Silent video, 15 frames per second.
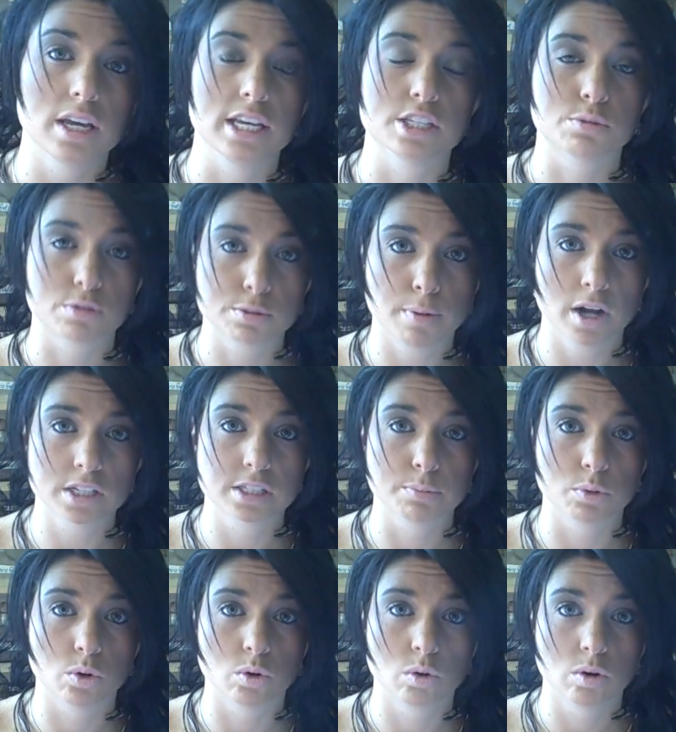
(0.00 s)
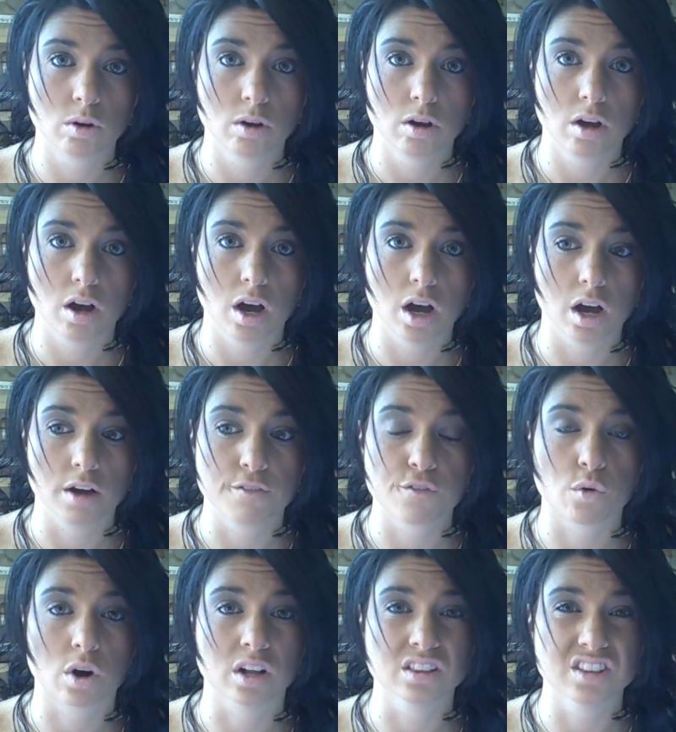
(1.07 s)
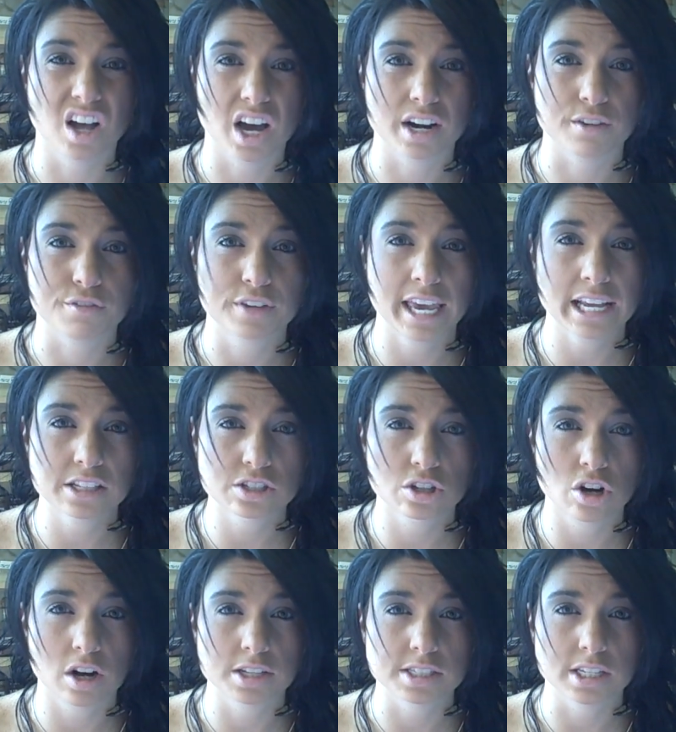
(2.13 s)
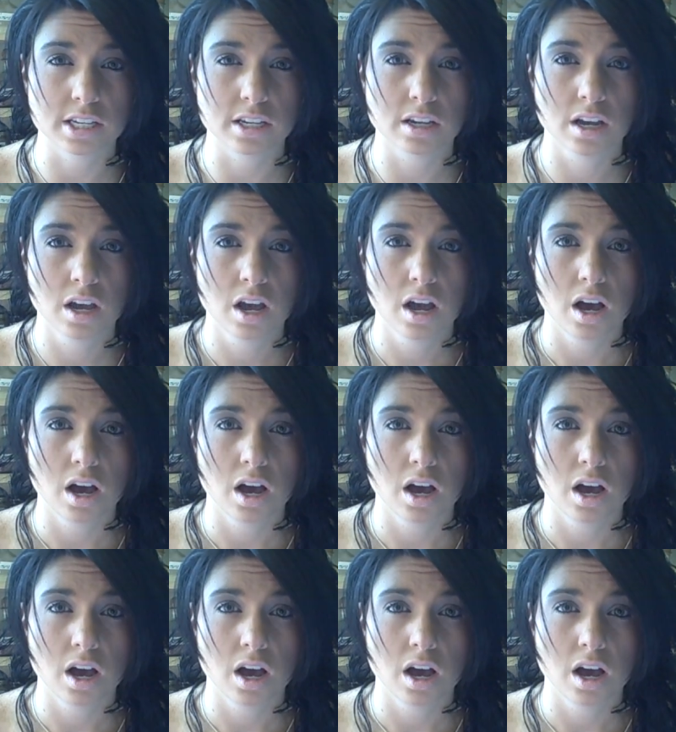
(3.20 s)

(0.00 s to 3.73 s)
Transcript: is responsible uh, for a lot of cancer causing